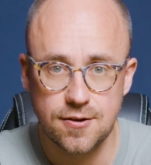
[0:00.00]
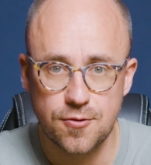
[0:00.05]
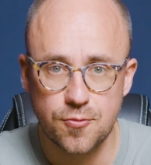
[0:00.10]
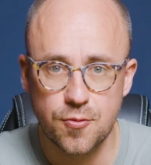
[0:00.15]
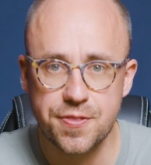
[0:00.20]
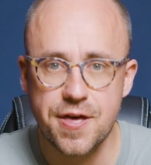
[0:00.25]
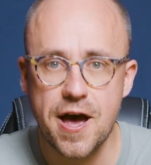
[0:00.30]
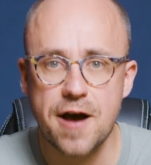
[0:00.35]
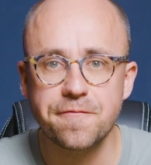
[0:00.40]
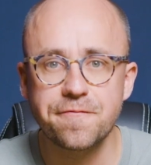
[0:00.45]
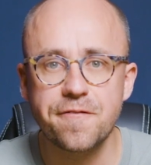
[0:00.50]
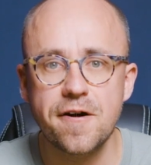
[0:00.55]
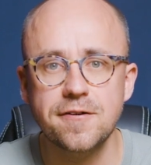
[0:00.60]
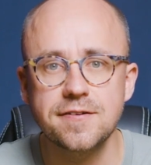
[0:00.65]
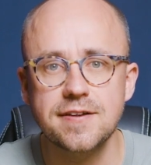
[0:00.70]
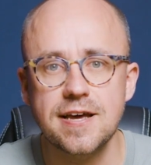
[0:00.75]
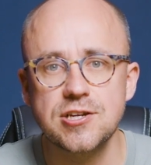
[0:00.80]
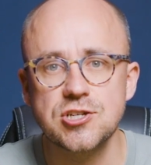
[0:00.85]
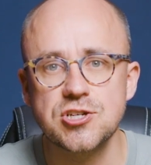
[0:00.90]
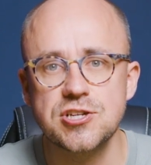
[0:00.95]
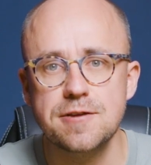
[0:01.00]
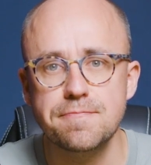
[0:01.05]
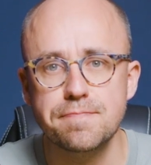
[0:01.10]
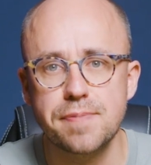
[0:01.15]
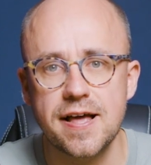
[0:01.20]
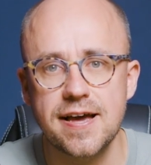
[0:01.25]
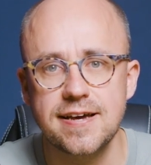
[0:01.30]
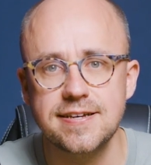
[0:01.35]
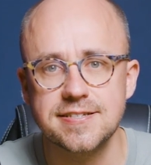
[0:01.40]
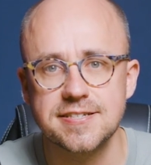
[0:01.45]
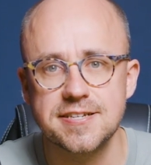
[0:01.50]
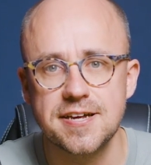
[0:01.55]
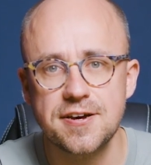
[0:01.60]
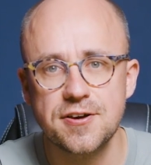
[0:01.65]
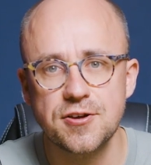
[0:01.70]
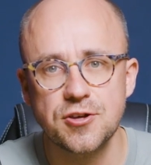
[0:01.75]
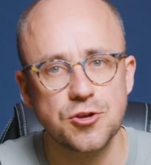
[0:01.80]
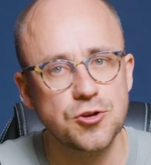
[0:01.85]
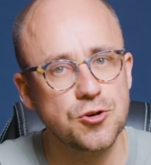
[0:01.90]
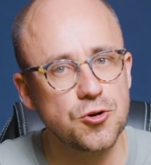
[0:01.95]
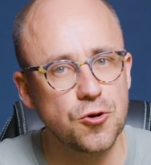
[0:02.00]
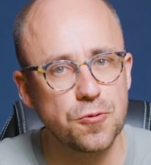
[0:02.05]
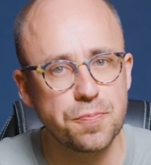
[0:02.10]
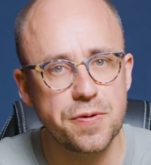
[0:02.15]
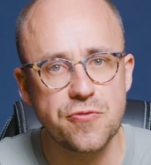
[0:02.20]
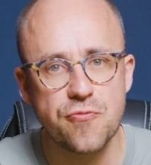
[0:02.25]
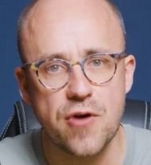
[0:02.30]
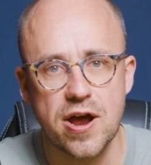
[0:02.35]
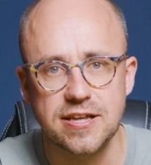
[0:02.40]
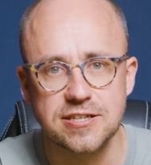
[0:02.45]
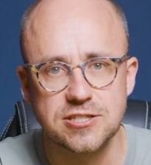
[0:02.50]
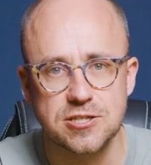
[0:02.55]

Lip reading: With that foundation in place, you'll be ready